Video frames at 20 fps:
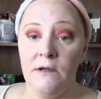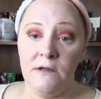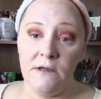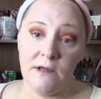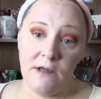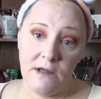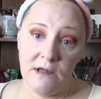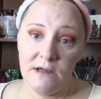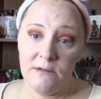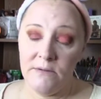
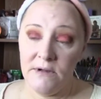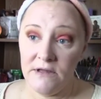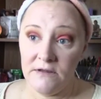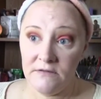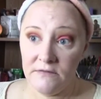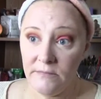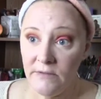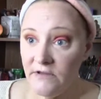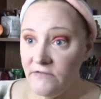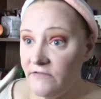A, it
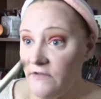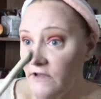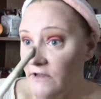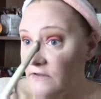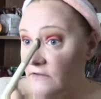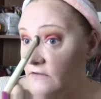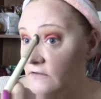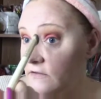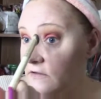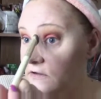makes my
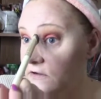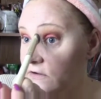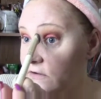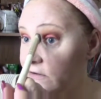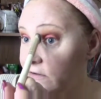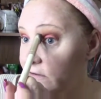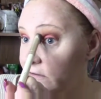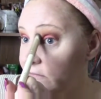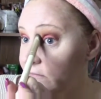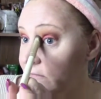face look
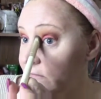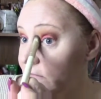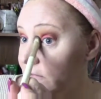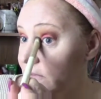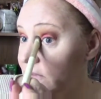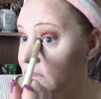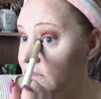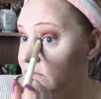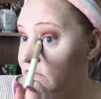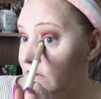
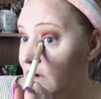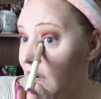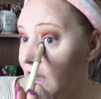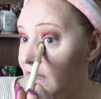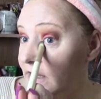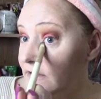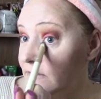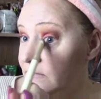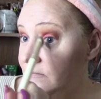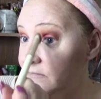really
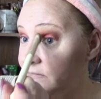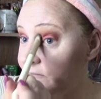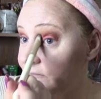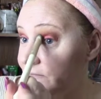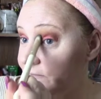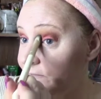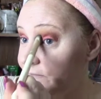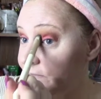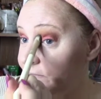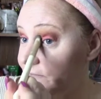dry
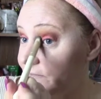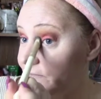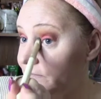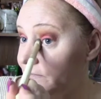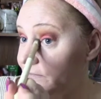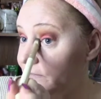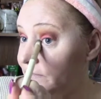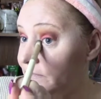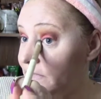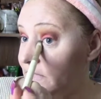
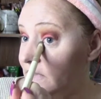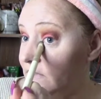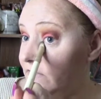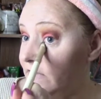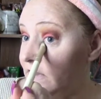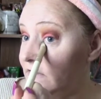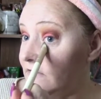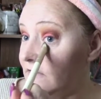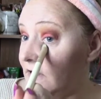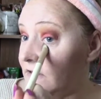if
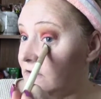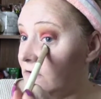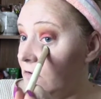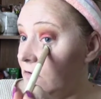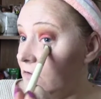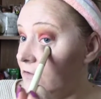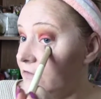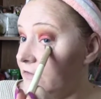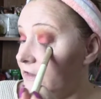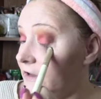I set the
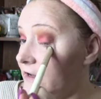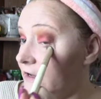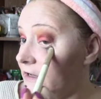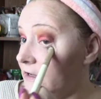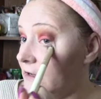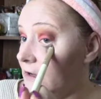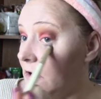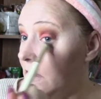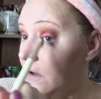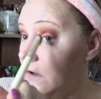whole
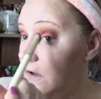thing,